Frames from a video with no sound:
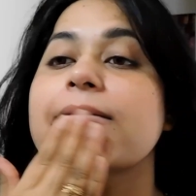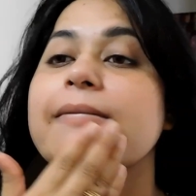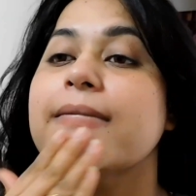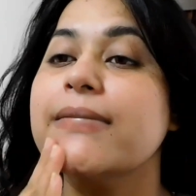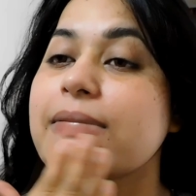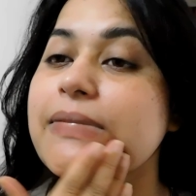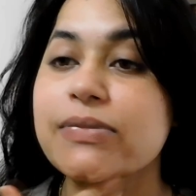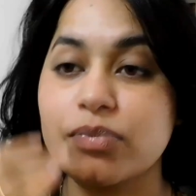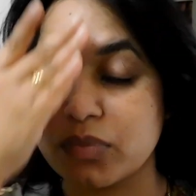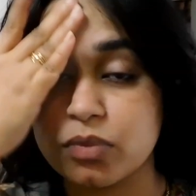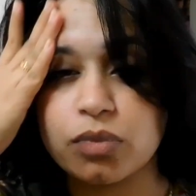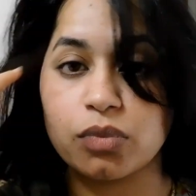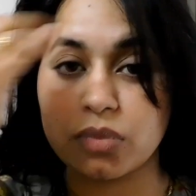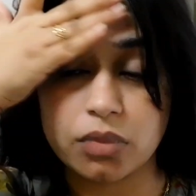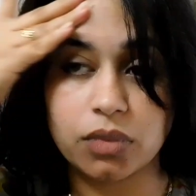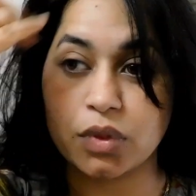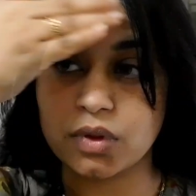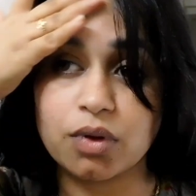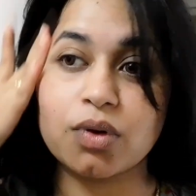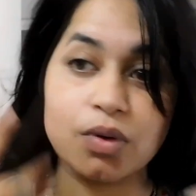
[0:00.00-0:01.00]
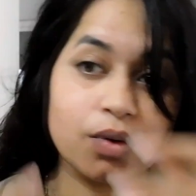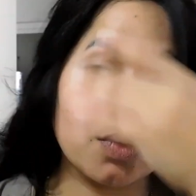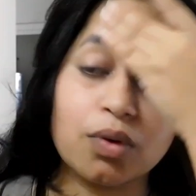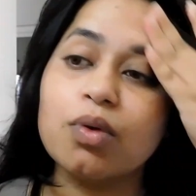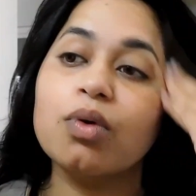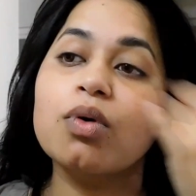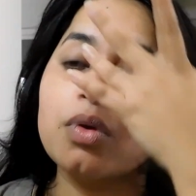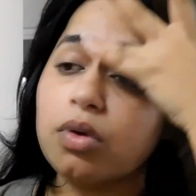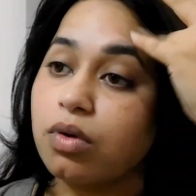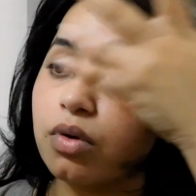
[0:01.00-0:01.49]
my skin,
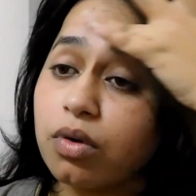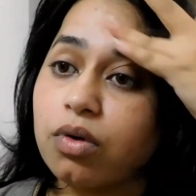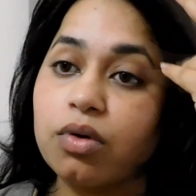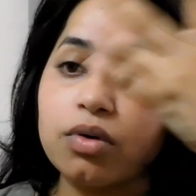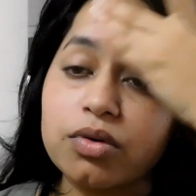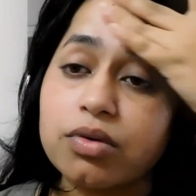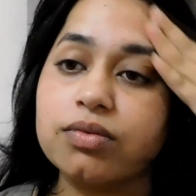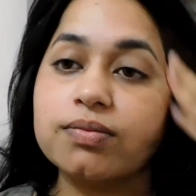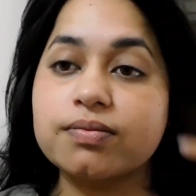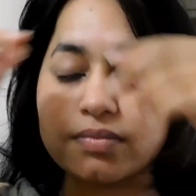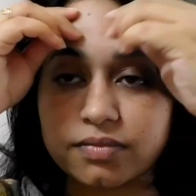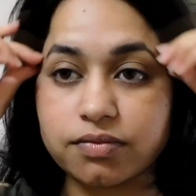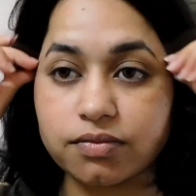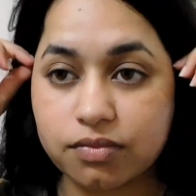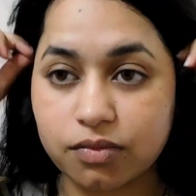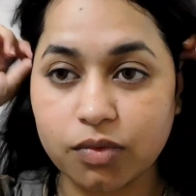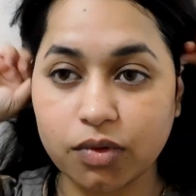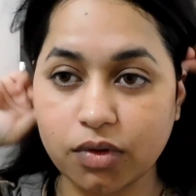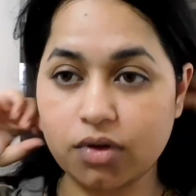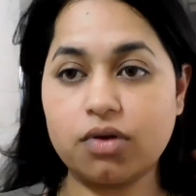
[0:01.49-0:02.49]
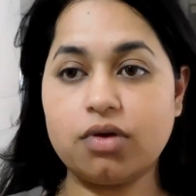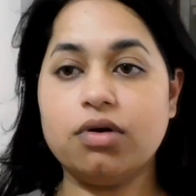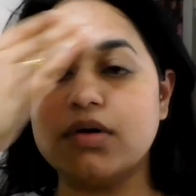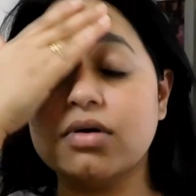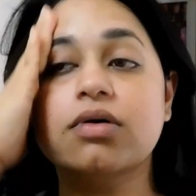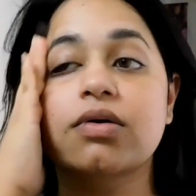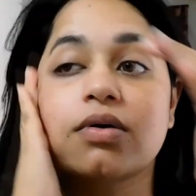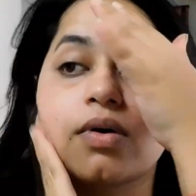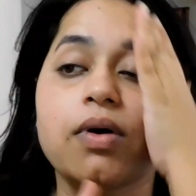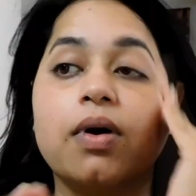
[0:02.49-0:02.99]
and it
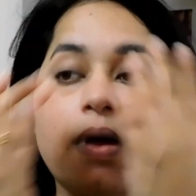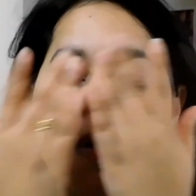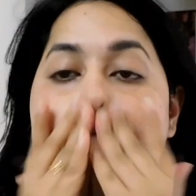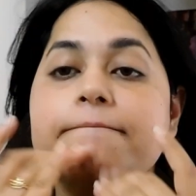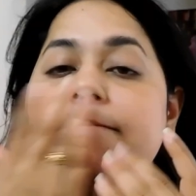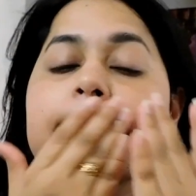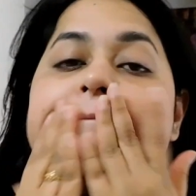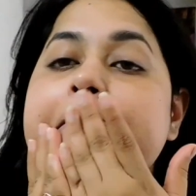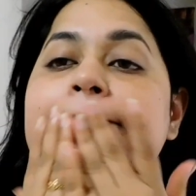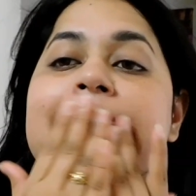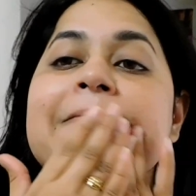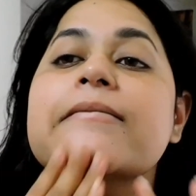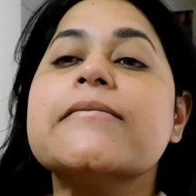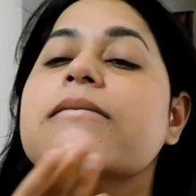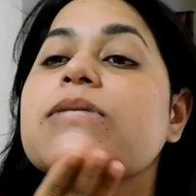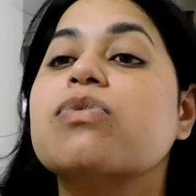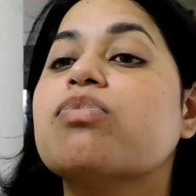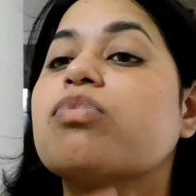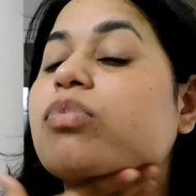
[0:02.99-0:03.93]
looks really beautiful.